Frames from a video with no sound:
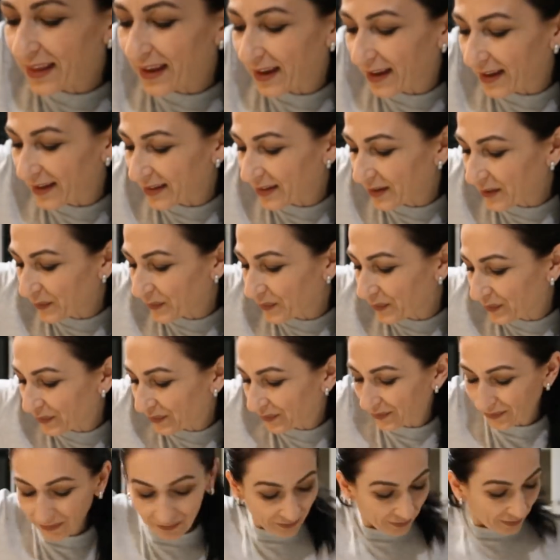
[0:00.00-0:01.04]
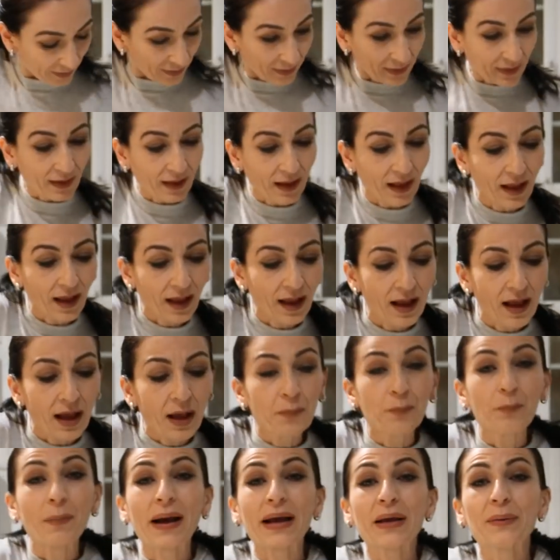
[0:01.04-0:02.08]
then
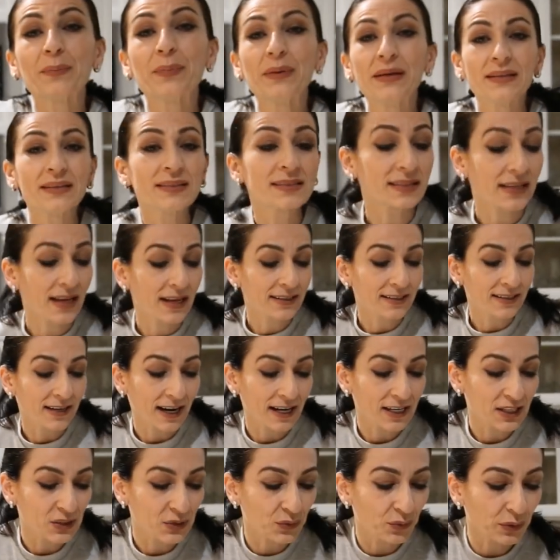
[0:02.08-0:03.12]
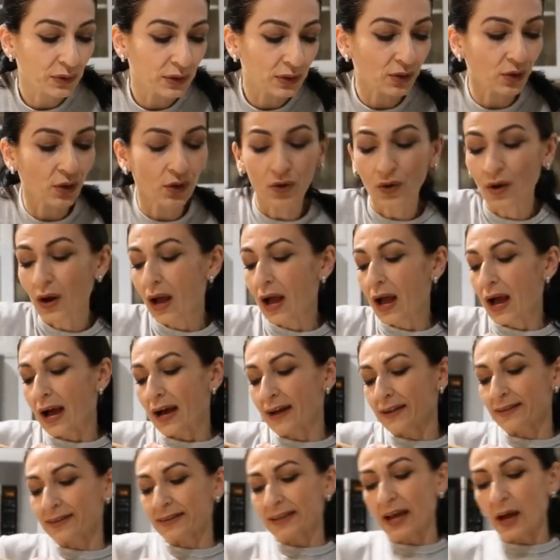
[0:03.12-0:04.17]
my beans and rice will go
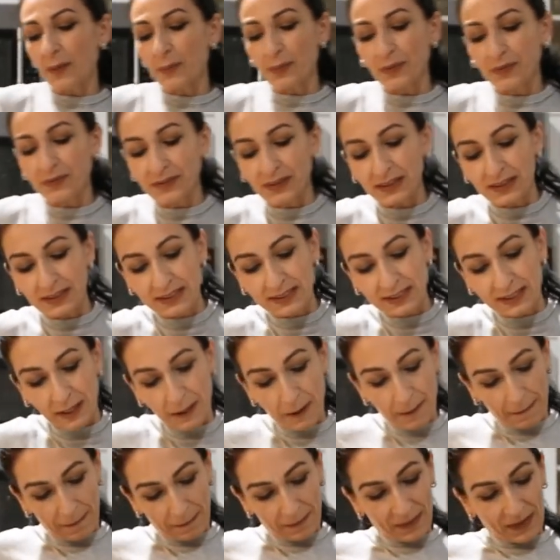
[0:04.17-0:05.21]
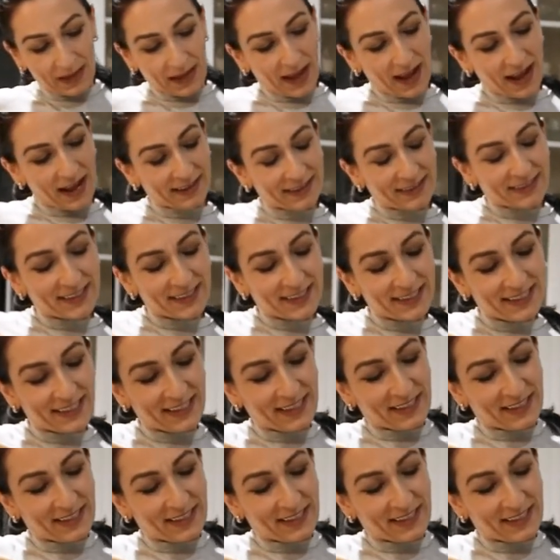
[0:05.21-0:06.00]
on top of this other